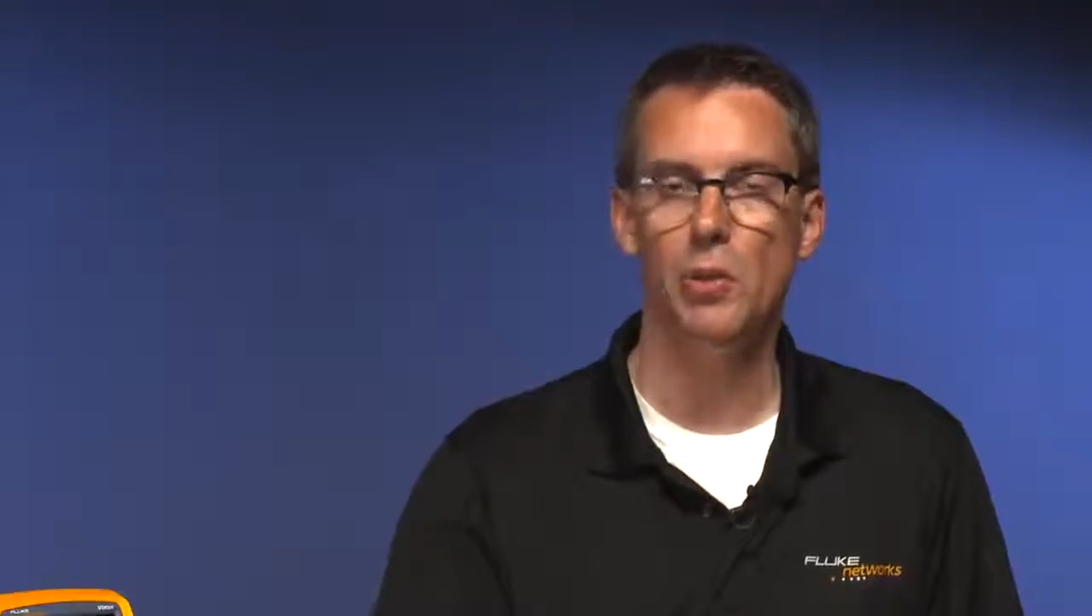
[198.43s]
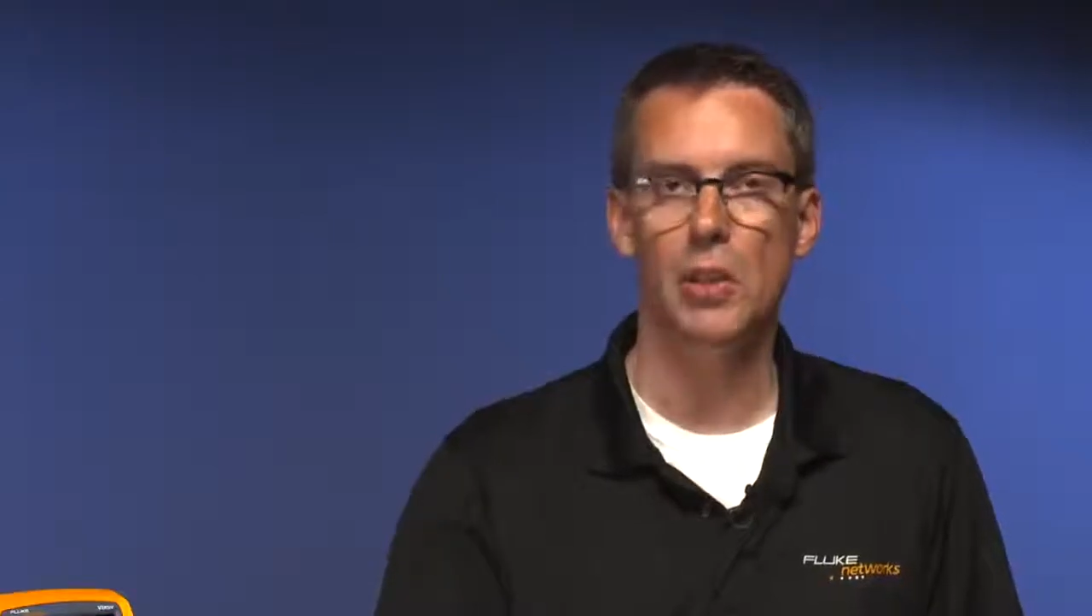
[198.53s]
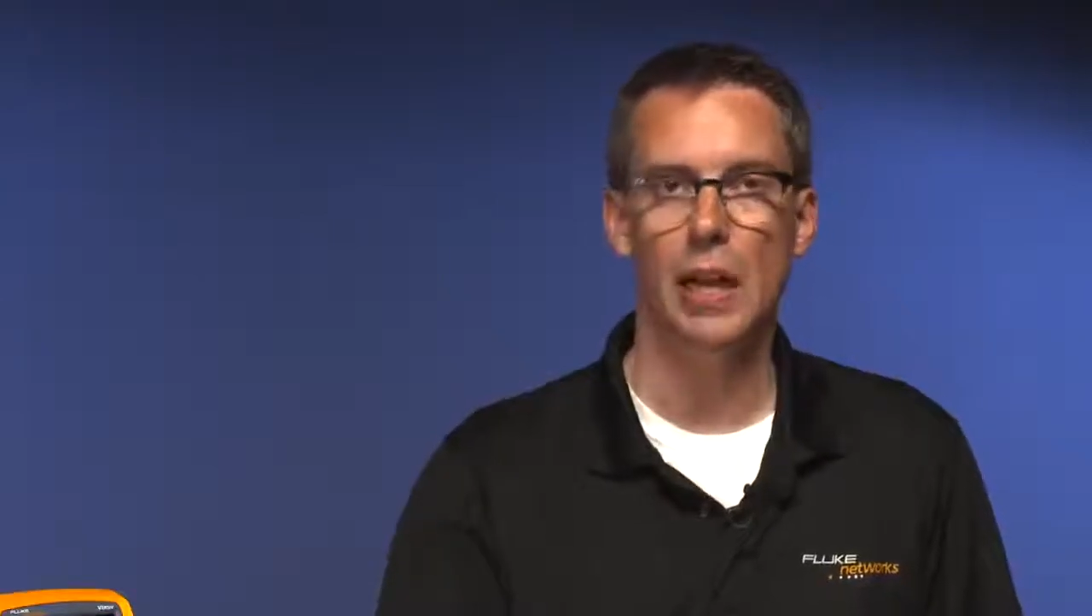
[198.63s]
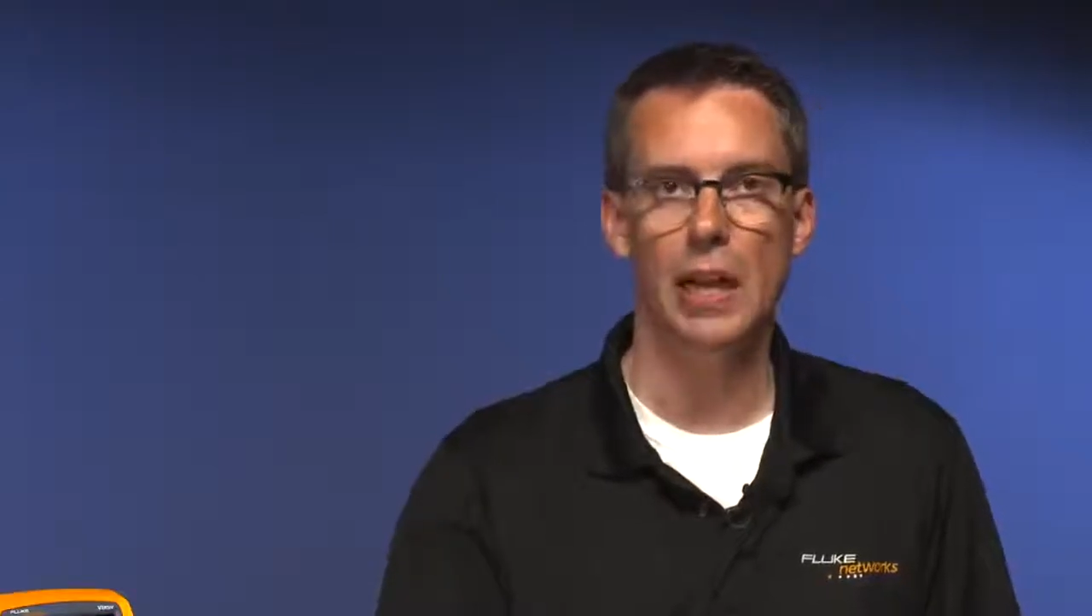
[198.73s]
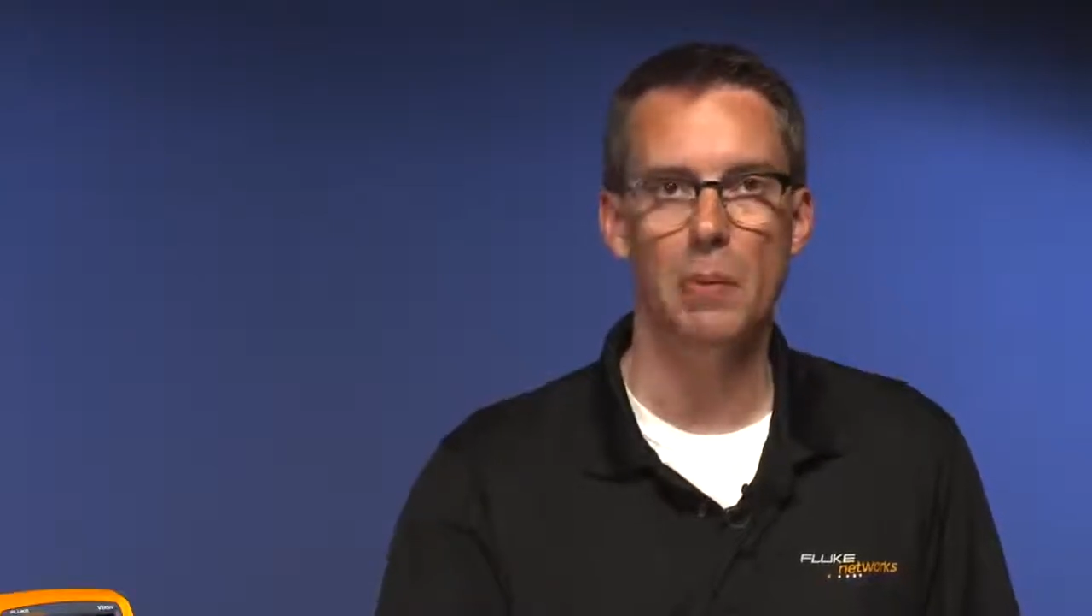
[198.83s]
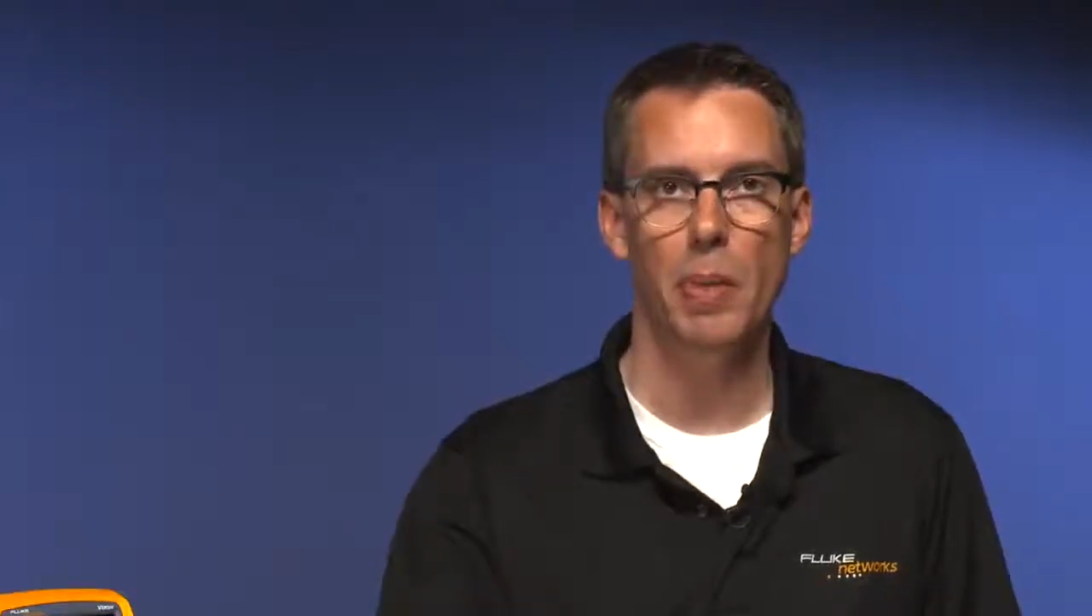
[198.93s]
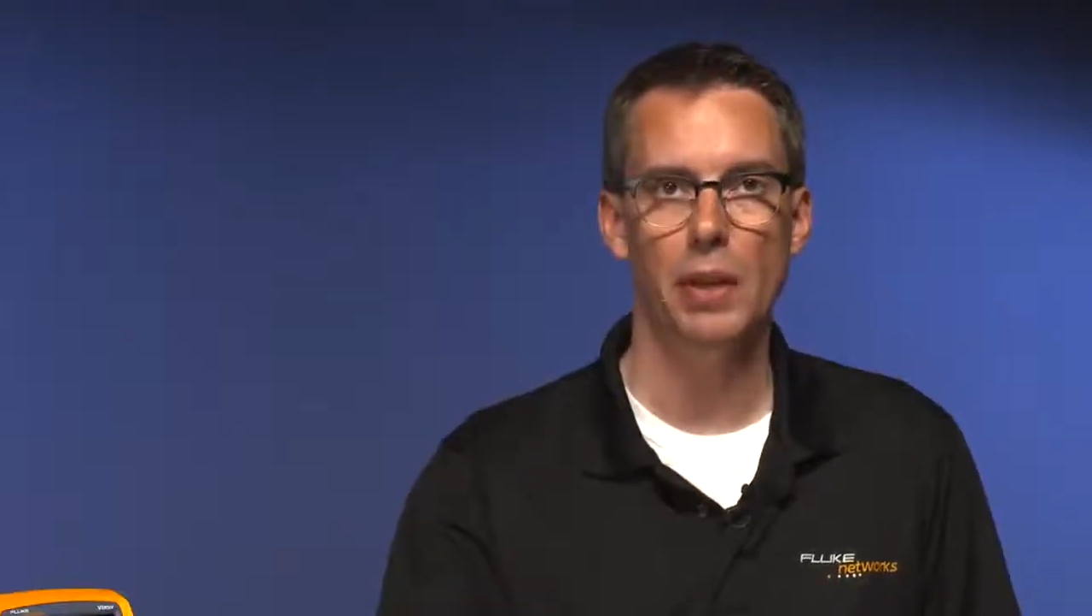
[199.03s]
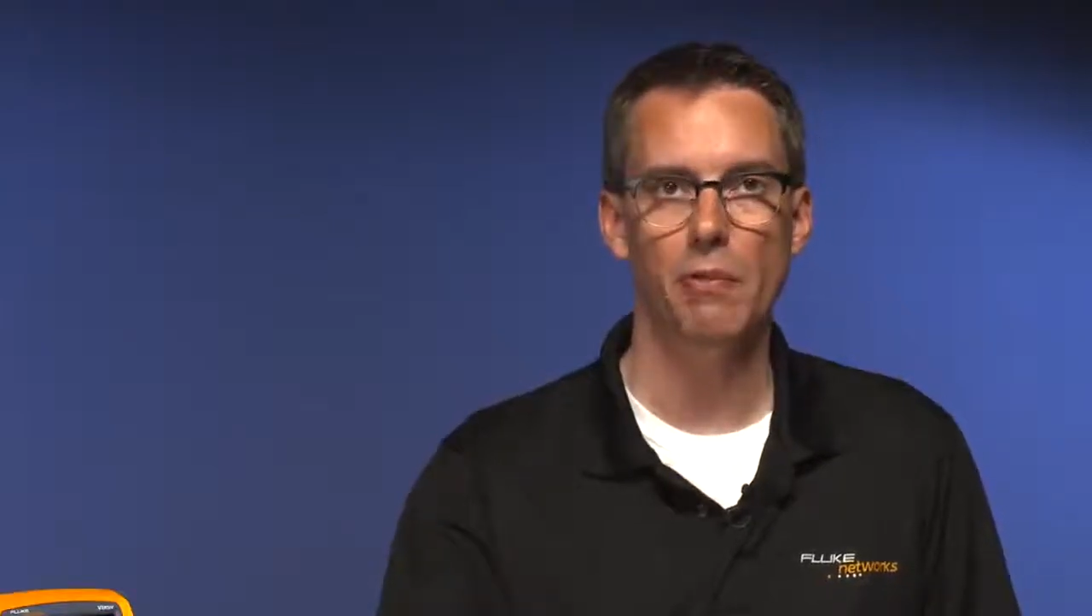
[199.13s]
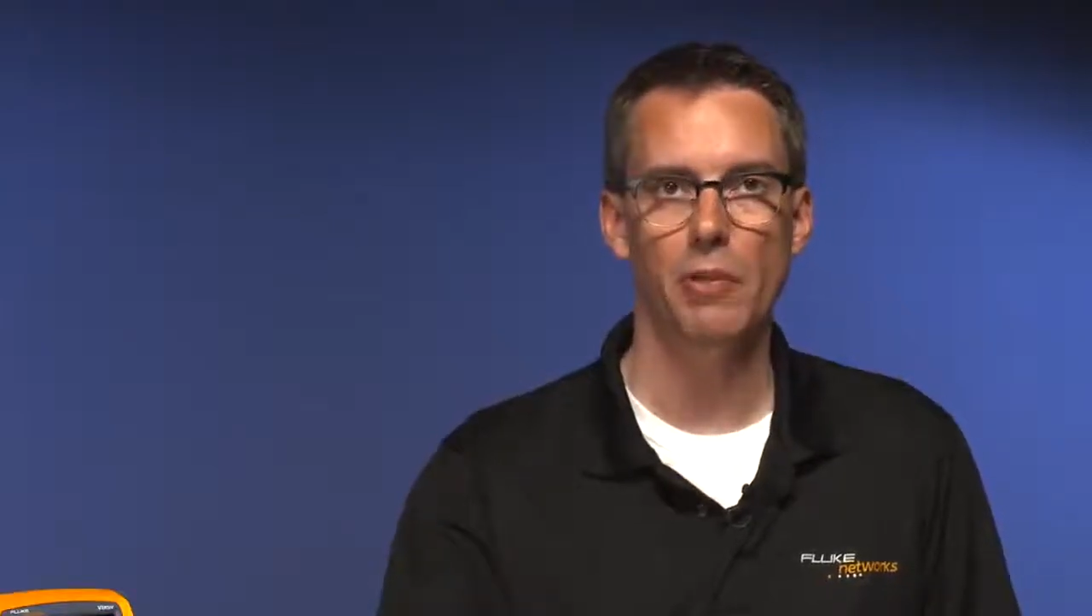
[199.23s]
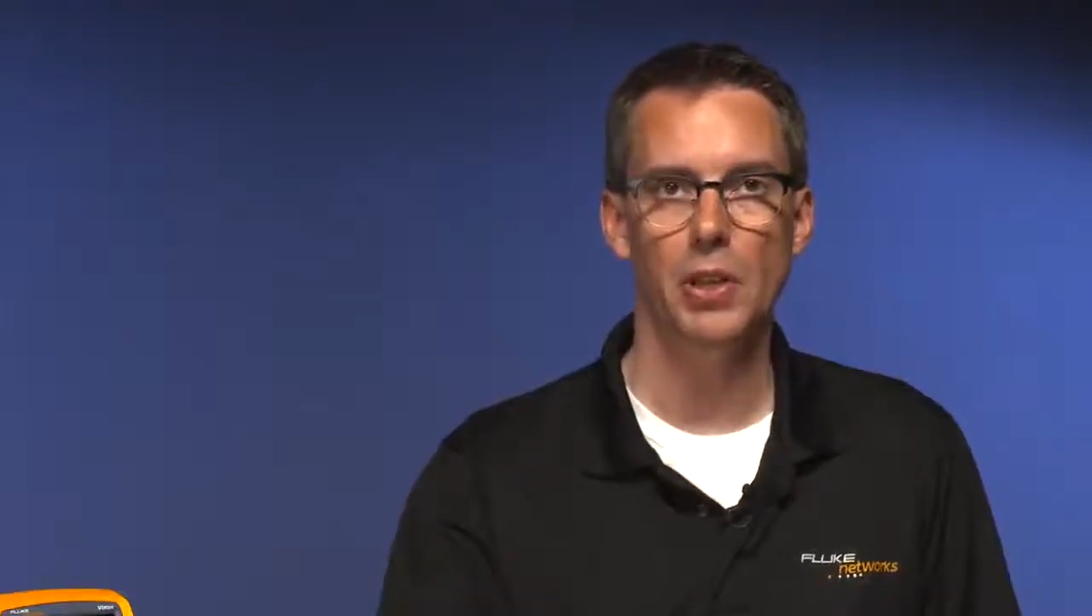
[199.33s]
to the click
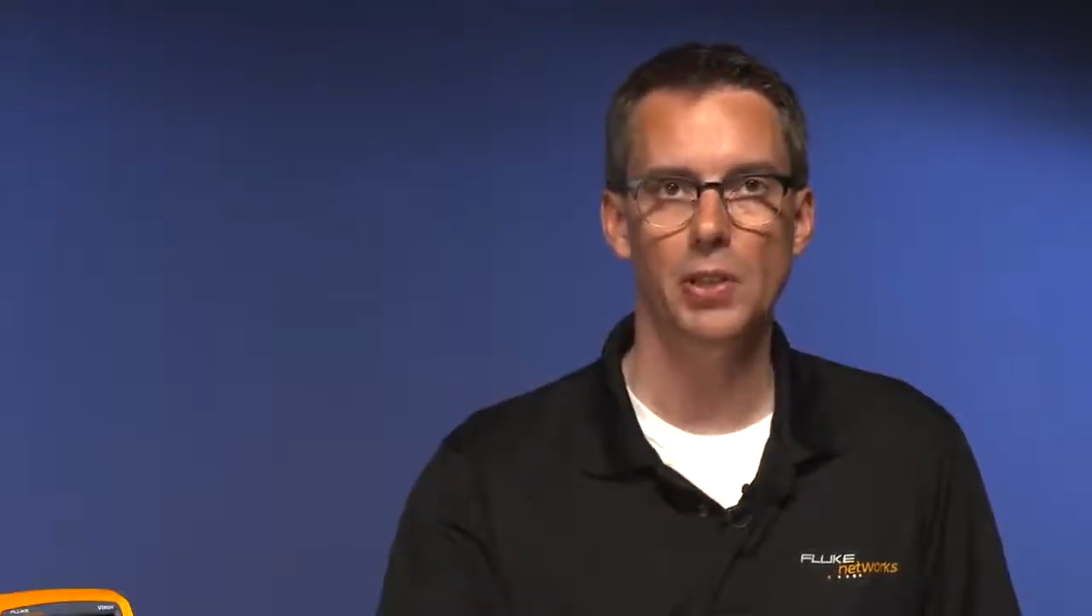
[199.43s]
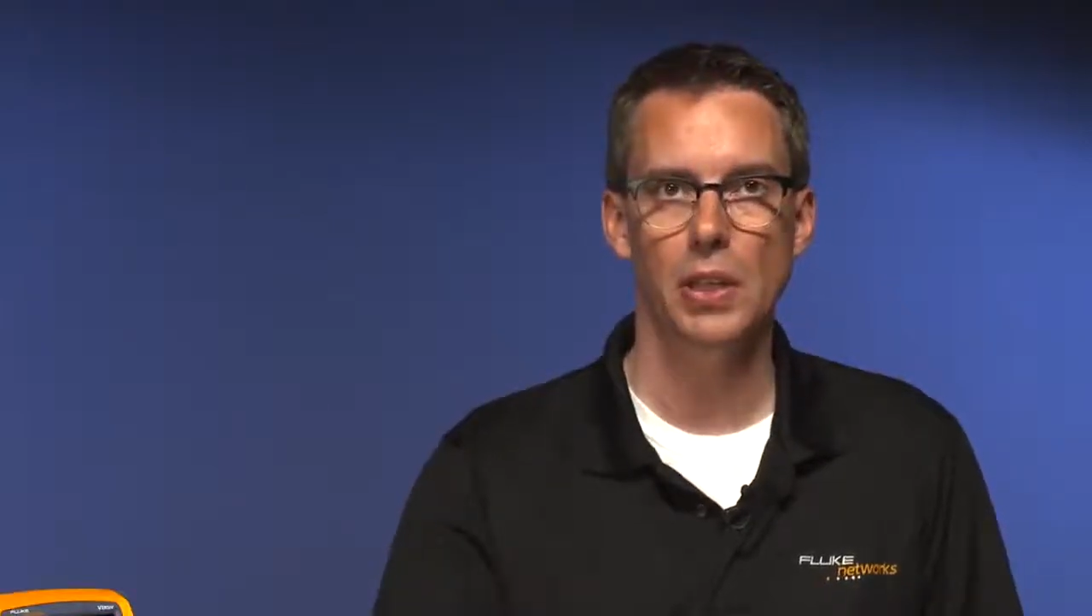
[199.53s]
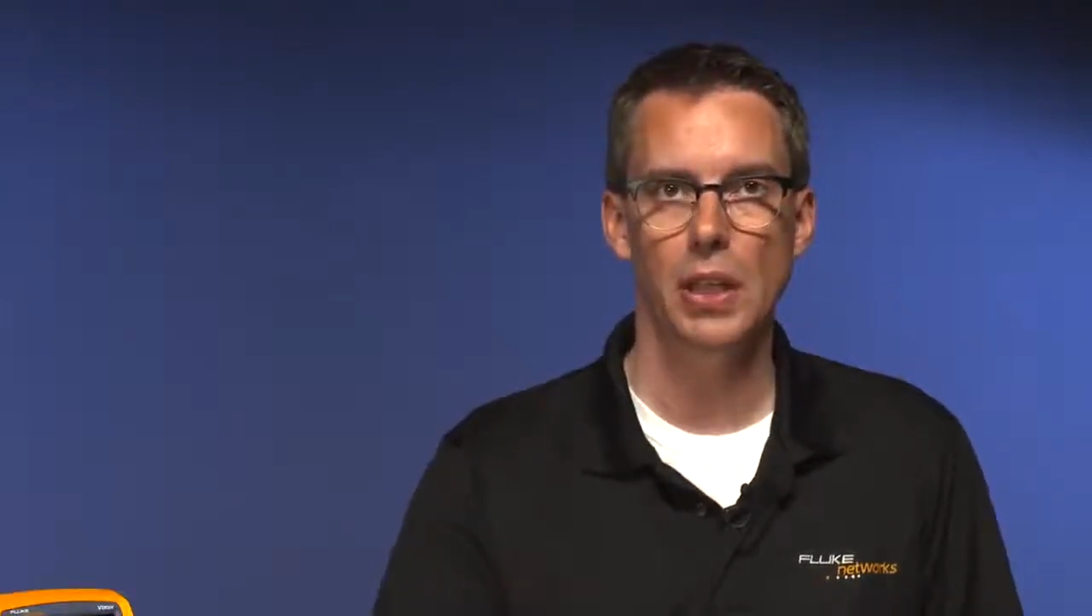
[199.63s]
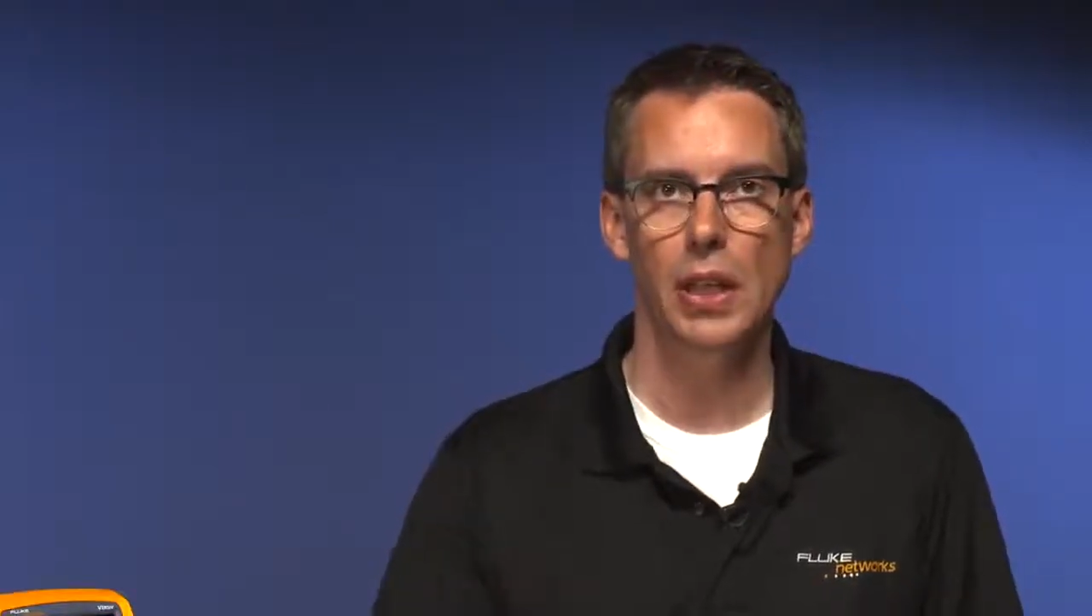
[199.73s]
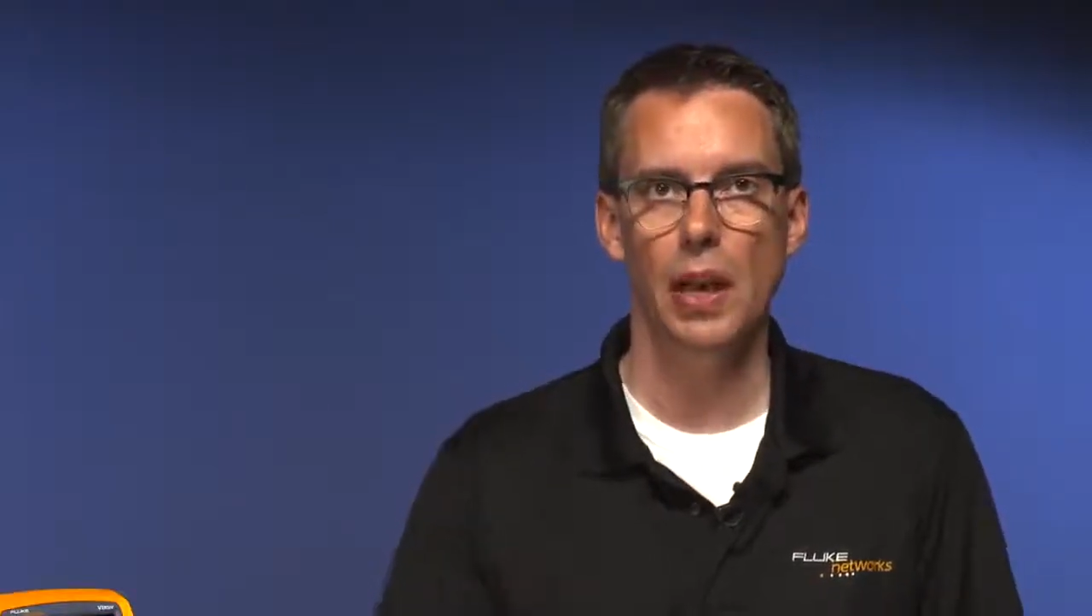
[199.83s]
pen first